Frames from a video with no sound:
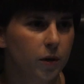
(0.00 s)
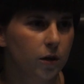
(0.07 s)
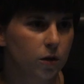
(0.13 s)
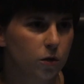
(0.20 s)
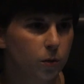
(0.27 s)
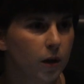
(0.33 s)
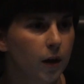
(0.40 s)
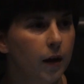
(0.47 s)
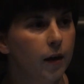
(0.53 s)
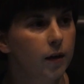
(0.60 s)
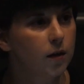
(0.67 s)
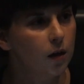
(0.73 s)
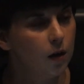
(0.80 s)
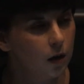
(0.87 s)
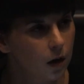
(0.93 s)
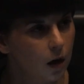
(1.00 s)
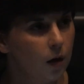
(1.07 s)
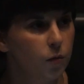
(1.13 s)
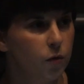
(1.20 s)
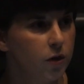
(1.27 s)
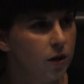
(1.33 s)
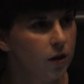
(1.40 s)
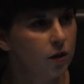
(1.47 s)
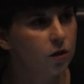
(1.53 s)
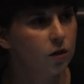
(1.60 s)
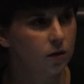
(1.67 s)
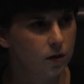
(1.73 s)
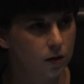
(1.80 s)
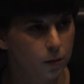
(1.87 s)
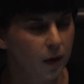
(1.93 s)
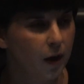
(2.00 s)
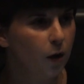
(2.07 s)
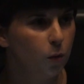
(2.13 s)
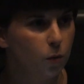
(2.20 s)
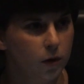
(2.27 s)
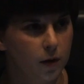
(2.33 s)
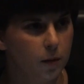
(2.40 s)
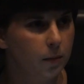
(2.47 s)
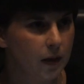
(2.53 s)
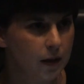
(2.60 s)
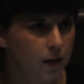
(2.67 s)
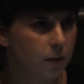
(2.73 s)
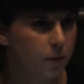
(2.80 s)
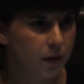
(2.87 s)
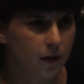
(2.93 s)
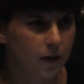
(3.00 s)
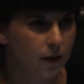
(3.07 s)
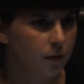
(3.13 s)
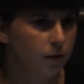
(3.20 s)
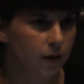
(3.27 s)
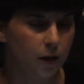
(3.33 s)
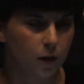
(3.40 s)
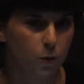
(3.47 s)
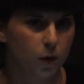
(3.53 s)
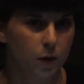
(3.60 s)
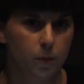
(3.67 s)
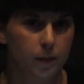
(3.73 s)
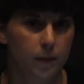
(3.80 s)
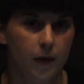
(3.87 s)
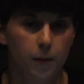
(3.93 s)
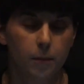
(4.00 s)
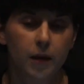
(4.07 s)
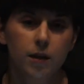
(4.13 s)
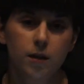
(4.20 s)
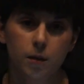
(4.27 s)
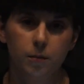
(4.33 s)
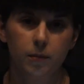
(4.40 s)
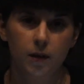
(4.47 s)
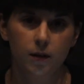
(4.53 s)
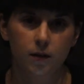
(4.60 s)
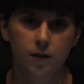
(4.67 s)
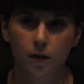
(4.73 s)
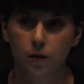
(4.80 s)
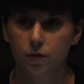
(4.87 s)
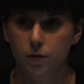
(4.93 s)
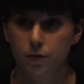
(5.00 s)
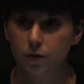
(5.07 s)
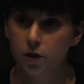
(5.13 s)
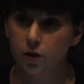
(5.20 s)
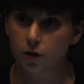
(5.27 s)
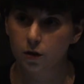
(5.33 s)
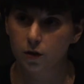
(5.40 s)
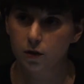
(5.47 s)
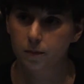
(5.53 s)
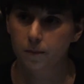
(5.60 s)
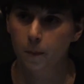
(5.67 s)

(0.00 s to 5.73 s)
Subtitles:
because we had conversations about what it meant to be living and what it meant to be self-sufficient.